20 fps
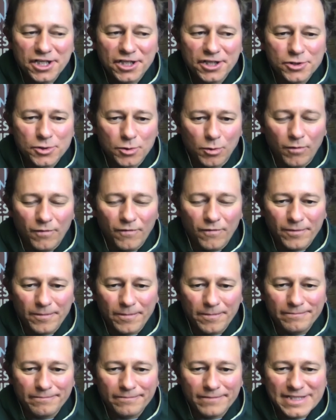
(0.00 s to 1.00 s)
you to draw
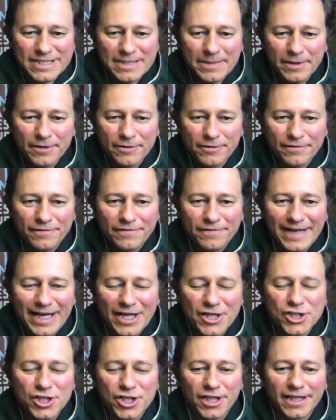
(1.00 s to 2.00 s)
from some of the
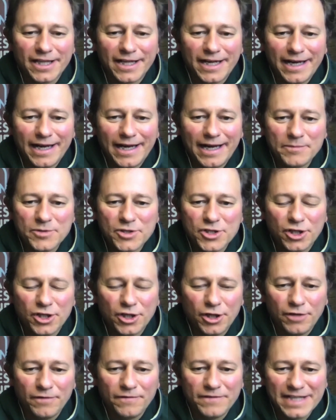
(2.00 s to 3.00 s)
reflection that I'm sure
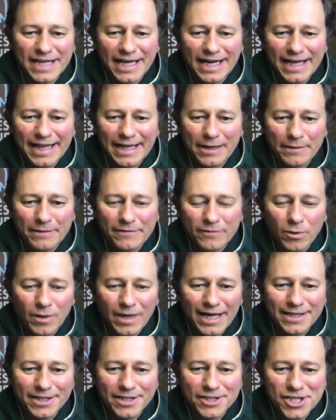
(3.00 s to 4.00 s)
you've done. I think we've all
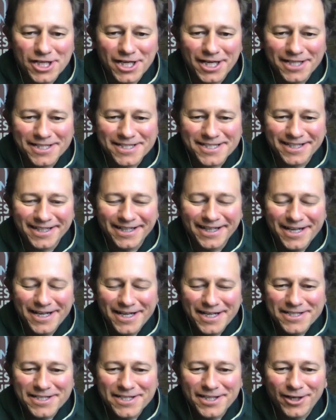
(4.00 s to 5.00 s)
had the chance to
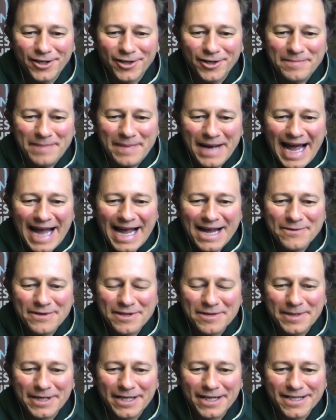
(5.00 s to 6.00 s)
look back with
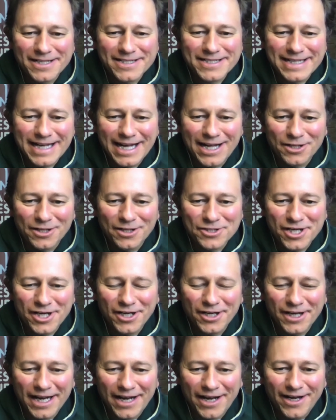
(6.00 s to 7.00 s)
a bit of nostalgia
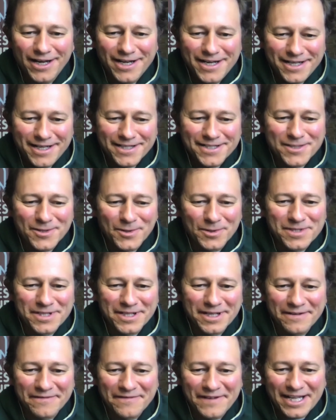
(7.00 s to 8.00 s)
on our
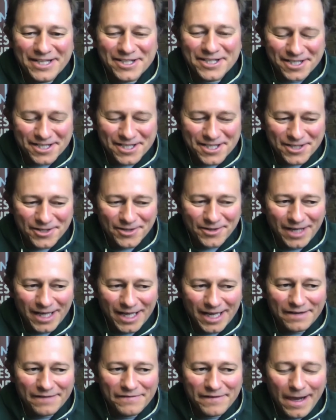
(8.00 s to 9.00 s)
assorted adventures through
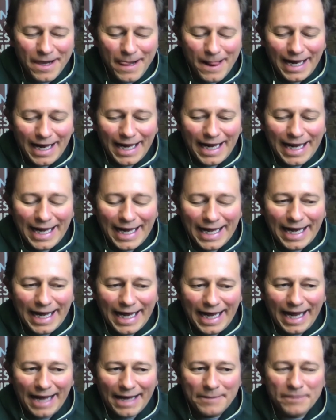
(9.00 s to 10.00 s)
life. And
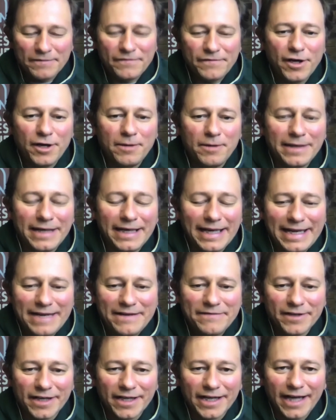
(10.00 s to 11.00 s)
I'm a firm
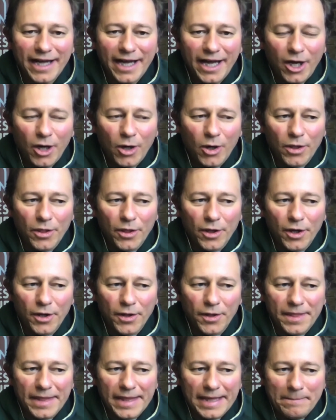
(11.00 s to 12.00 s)
believer that
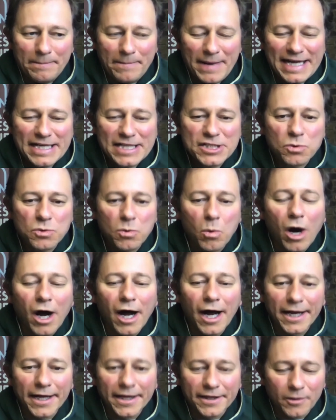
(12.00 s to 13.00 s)
the best
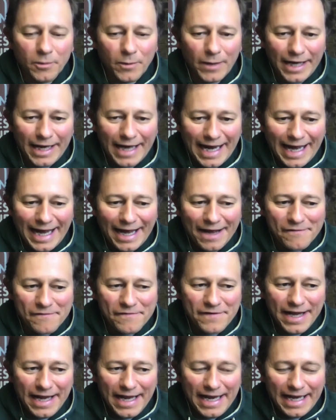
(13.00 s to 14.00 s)
wine that we
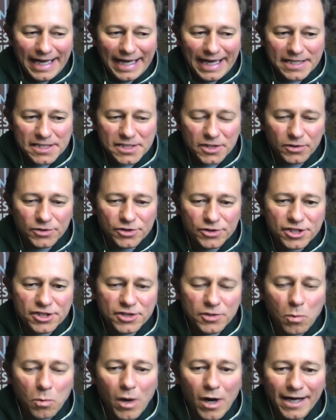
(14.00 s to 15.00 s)
have is not
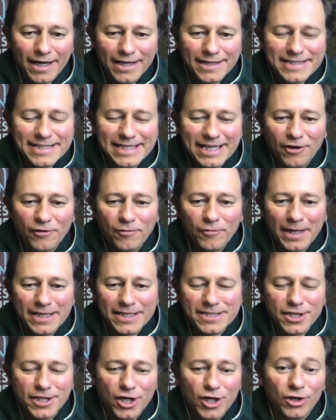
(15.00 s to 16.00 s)
just the wine itself, but
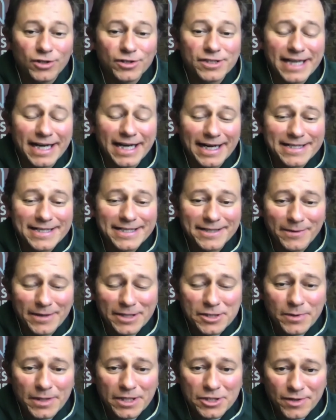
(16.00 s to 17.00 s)
it's the context in
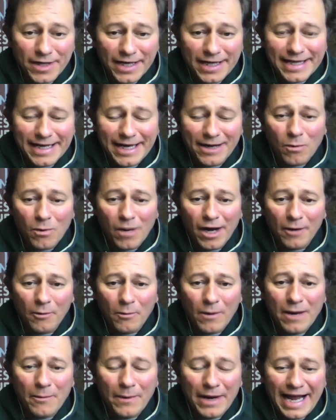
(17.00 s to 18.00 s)
which we drink that wine,
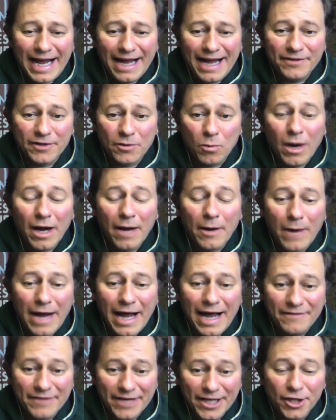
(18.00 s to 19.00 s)
where we have it, why we're
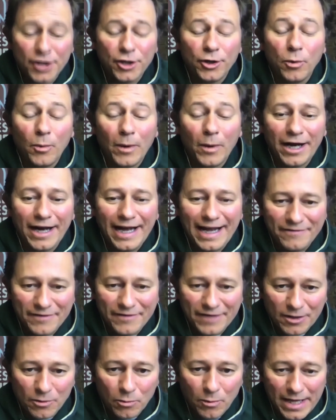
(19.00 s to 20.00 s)
having it, who we are
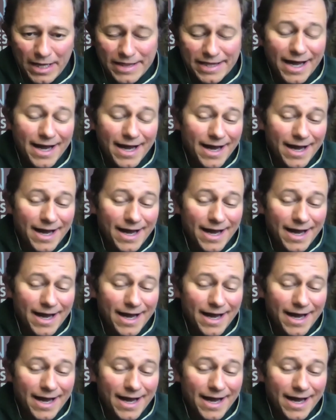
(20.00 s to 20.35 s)
having it with.